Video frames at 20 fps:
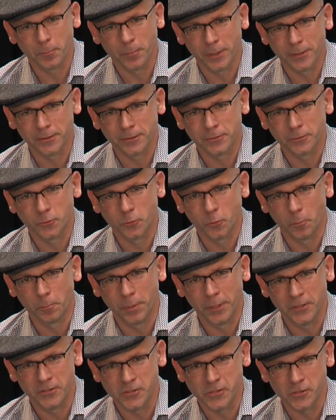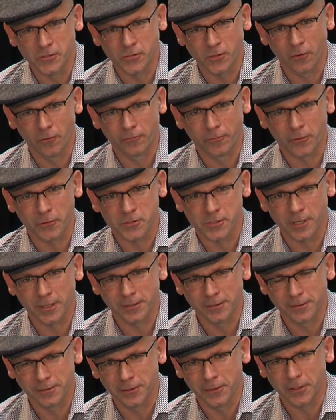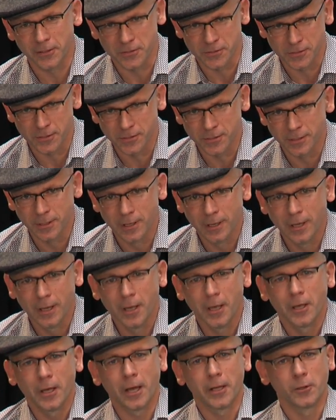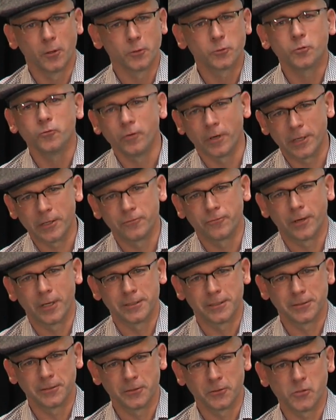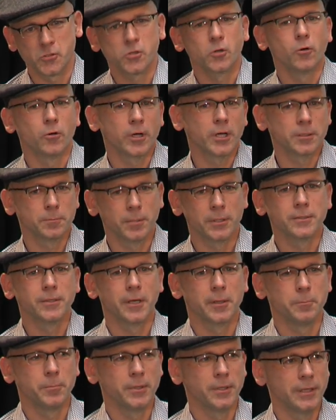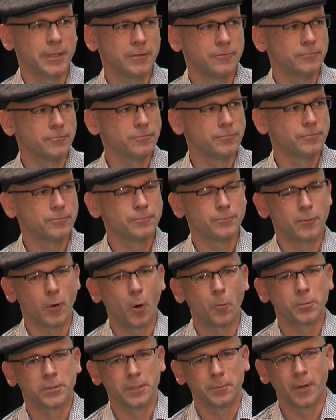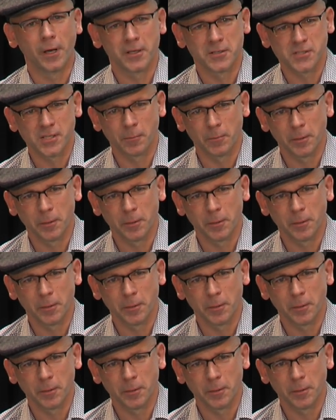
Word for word: but to pieces of Rosette, yes. And not to verify that it is correct, but I believe optimize some